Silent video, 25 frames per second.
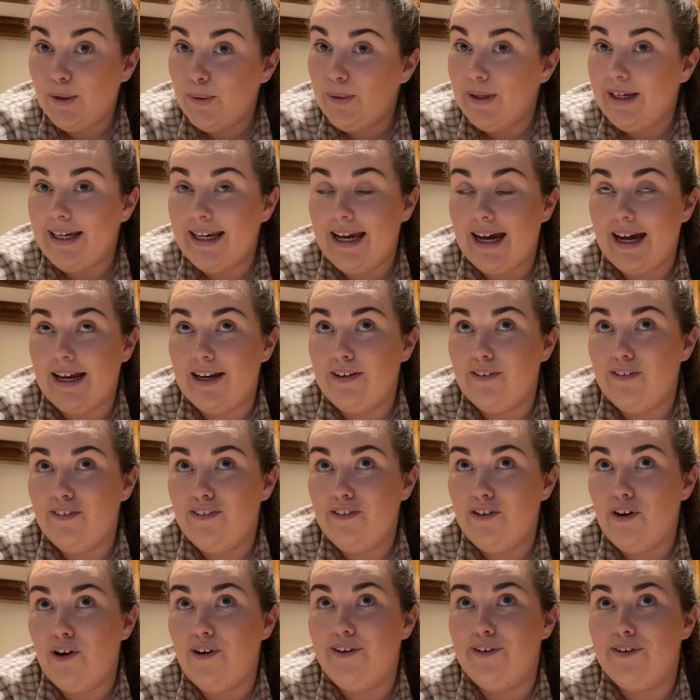
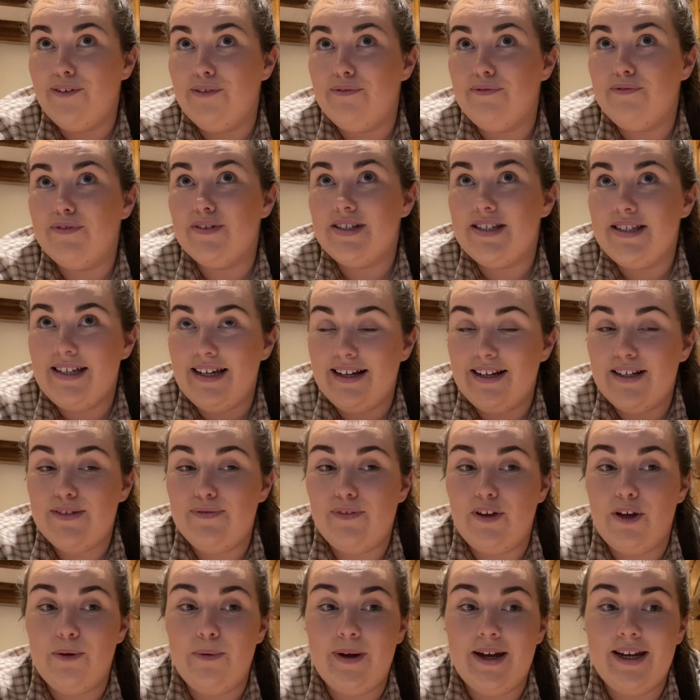weekend of 6
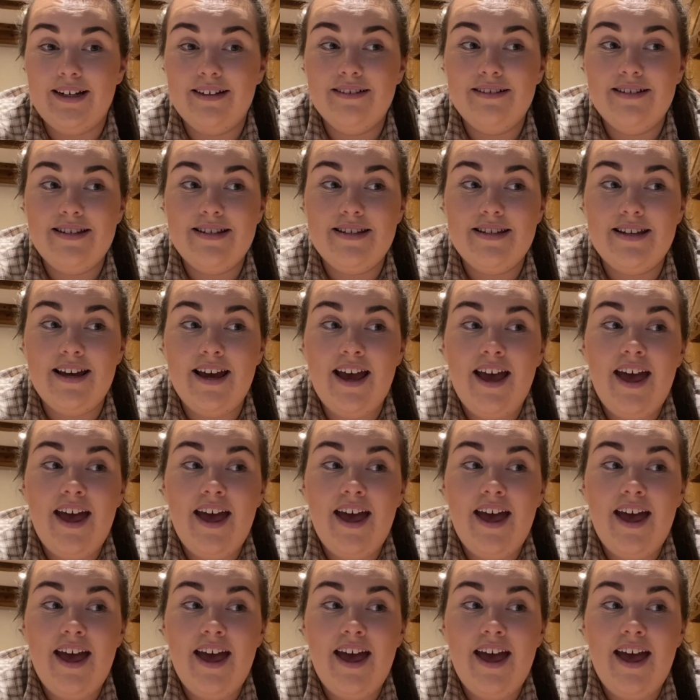viewings.